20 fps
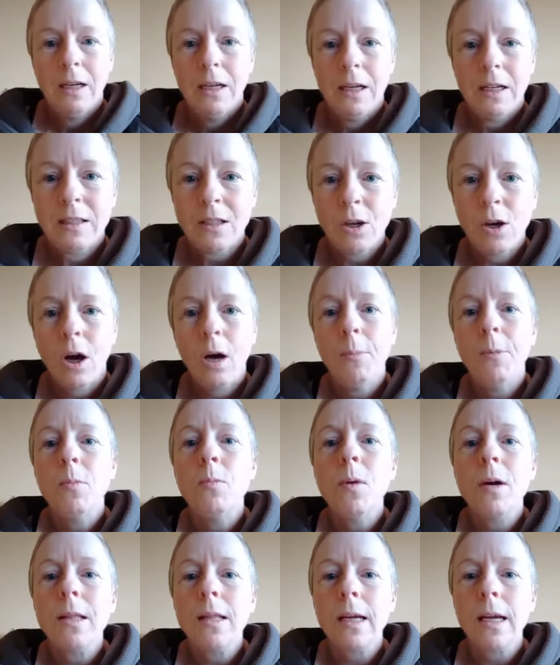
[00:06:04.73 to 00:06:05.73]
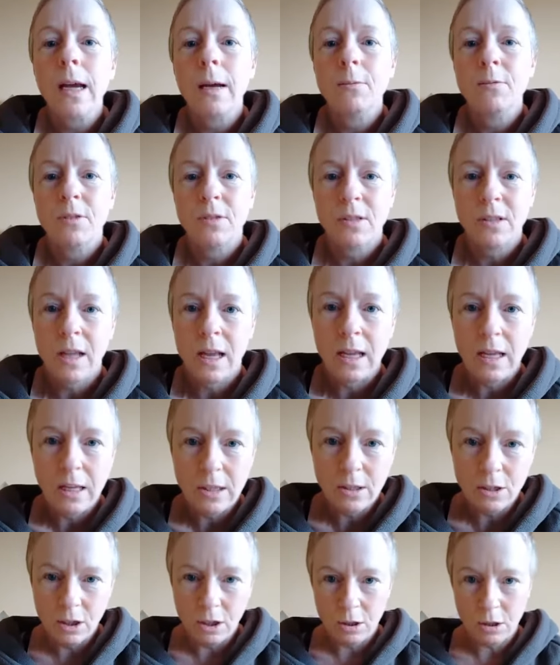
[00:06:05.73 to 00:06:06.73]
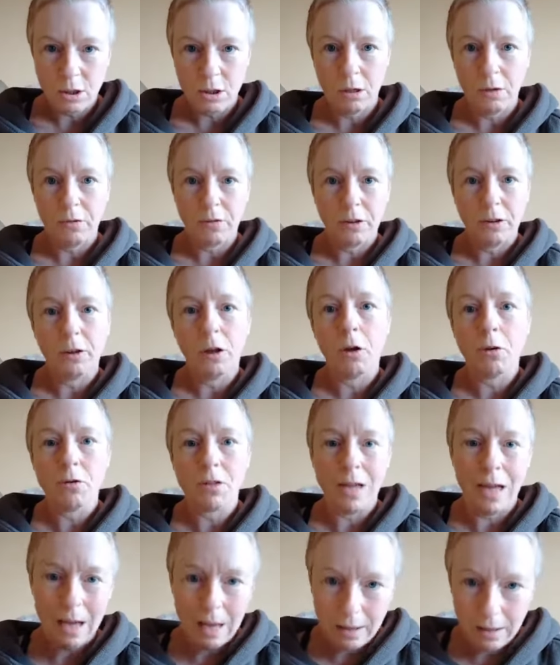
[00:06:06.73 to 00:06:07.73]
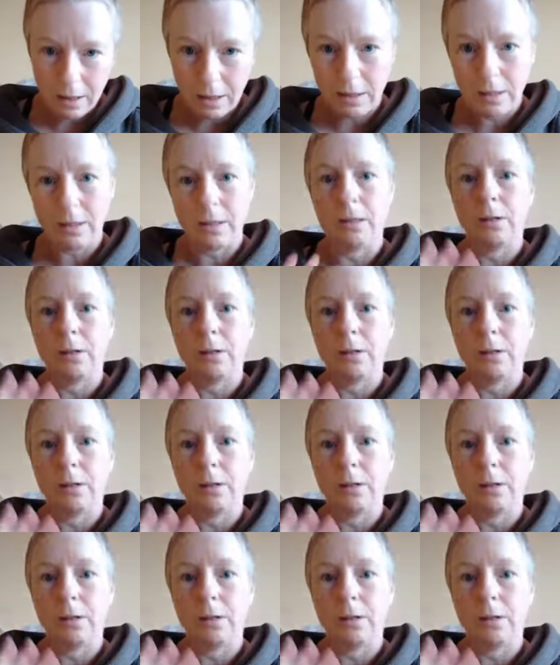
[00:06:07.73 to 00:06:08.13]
It's a common one that comes with saying yes to yourself and no to others,